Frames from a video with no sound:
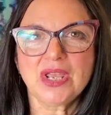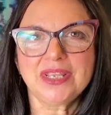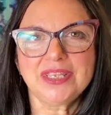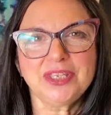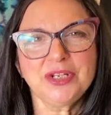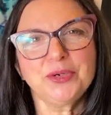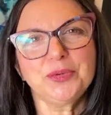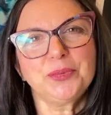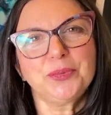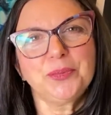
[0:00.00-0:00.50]

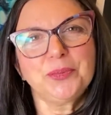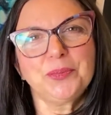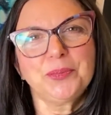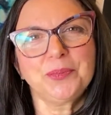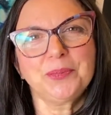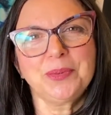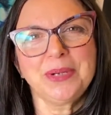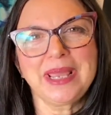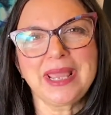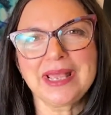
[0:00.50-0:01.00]
you know,
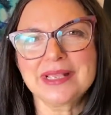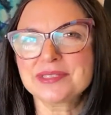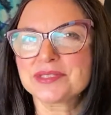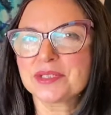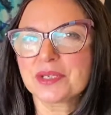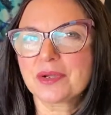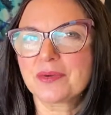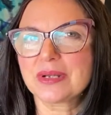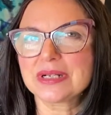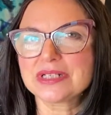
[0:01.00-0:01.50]
we asked
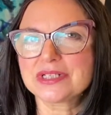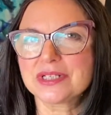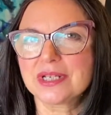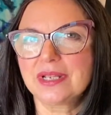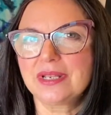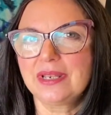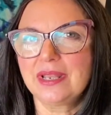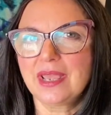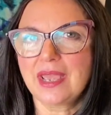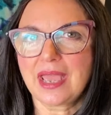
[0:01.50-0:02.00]
the
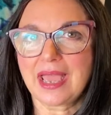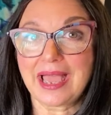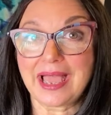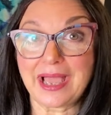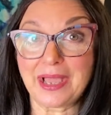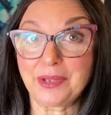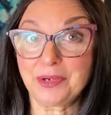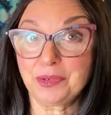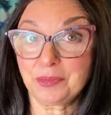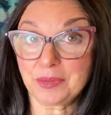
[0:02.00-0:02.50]
question,
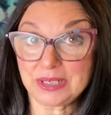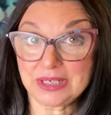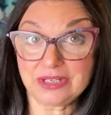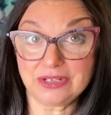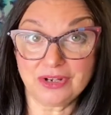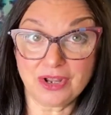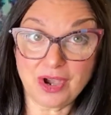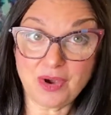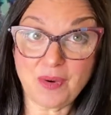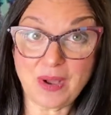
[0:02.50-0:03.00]
how do we
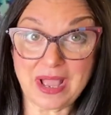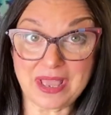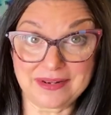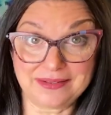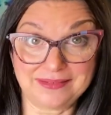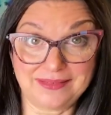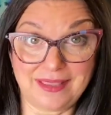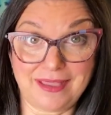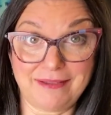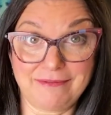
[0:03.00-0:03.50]
know how
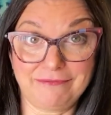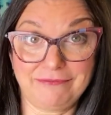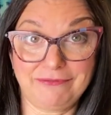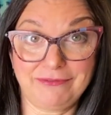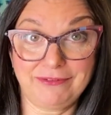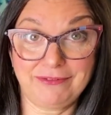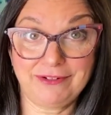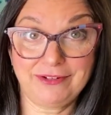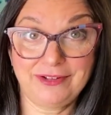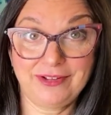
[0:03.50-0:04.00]
to love?
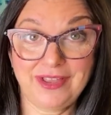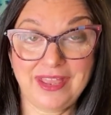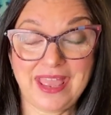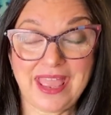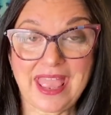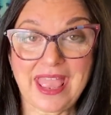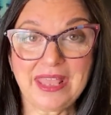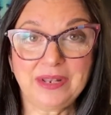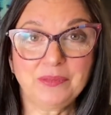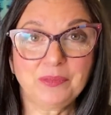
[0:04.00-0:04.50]

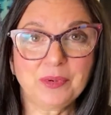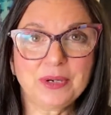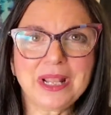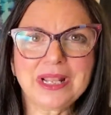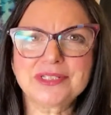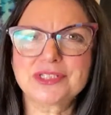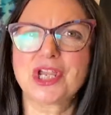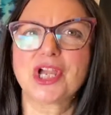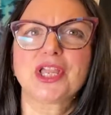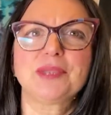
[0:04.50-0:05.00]
And we're
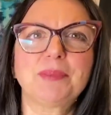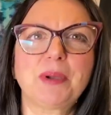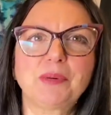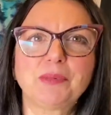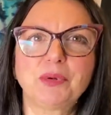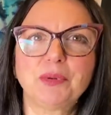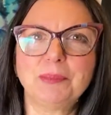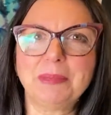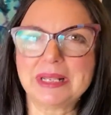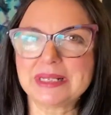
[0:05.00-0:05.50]
not talking about
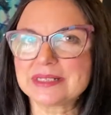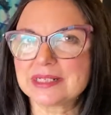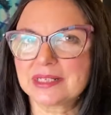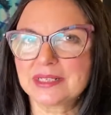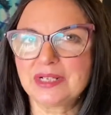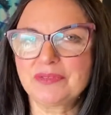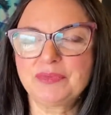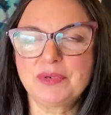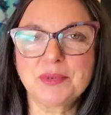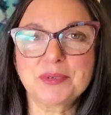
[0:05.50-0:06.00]
romantic
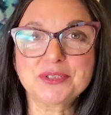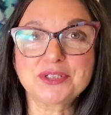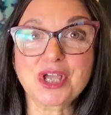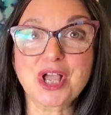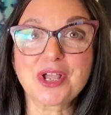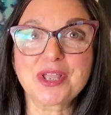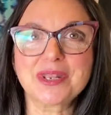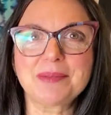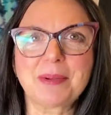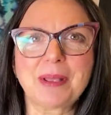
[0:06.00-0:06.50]
love. We were
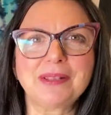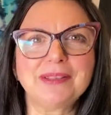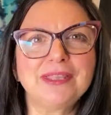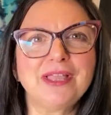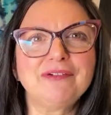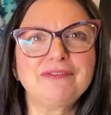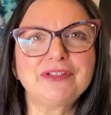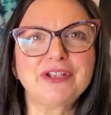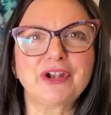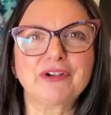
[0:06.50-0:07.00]
talking about
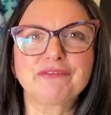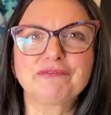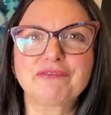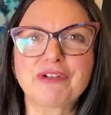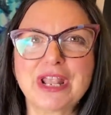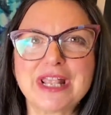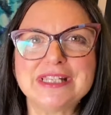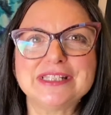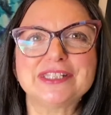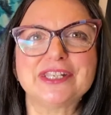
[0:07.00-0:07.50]
loving our
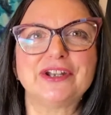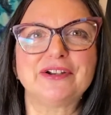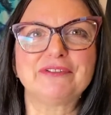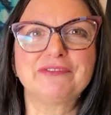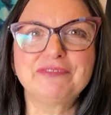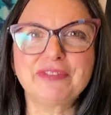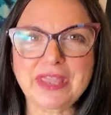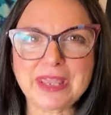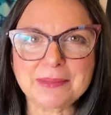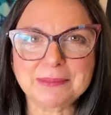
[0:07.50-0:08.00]
friends and our
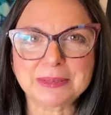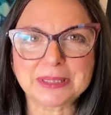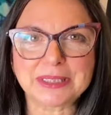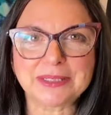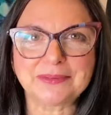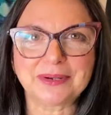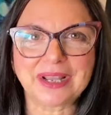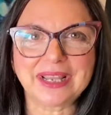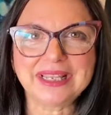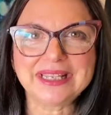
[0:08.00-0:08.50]

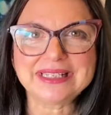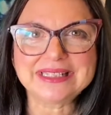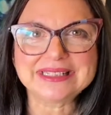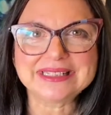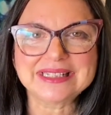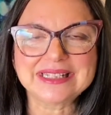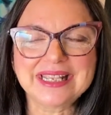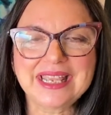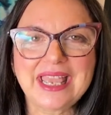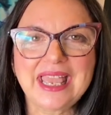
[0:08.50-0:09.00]
family, right?
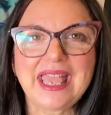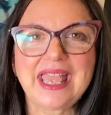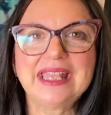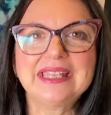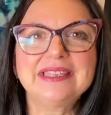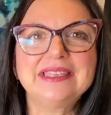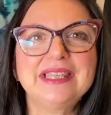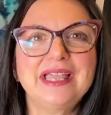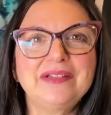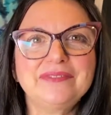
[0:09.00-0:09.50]

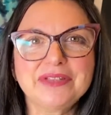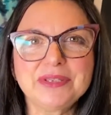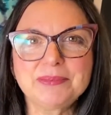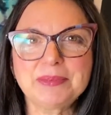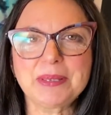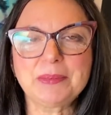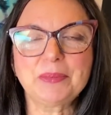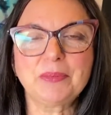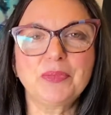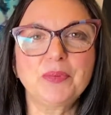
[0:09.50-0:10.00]
And loving
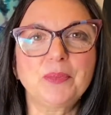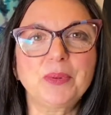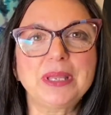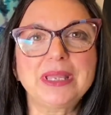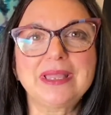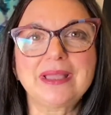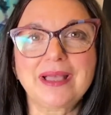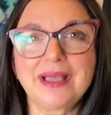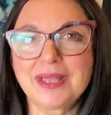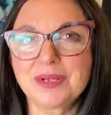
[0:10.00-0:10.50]
people the way
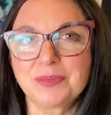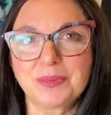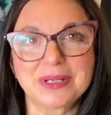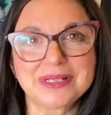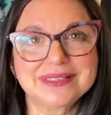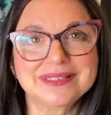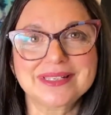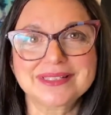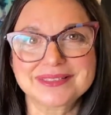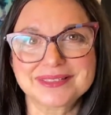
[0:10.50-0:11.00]
God
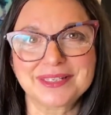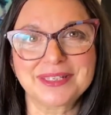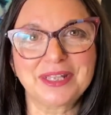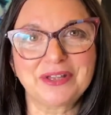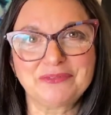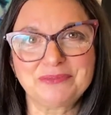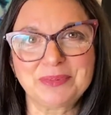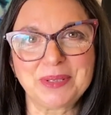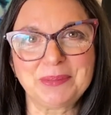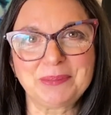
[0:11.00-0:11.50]
wants us to
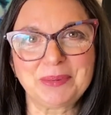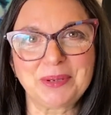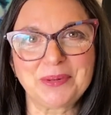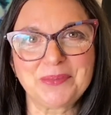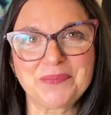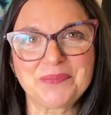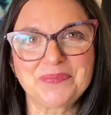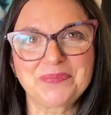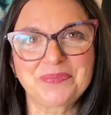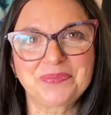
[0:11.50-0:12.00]
love
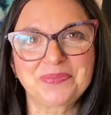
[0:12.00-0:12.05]
people,